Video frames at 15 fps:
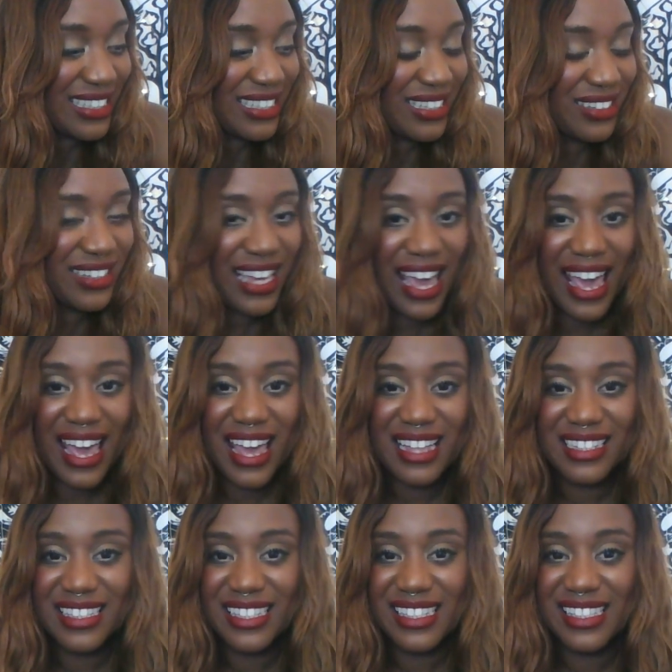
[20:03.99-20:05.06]

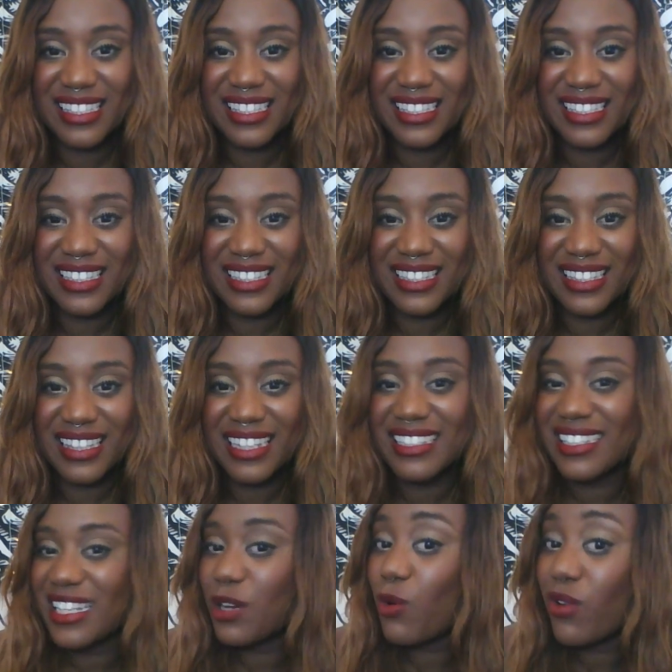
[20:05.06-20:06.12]
okay, does
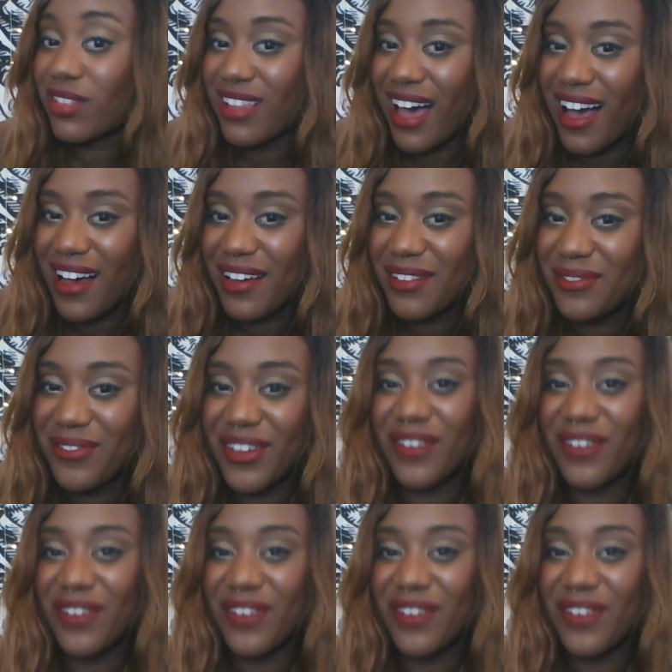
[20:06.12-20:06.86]
this equal love?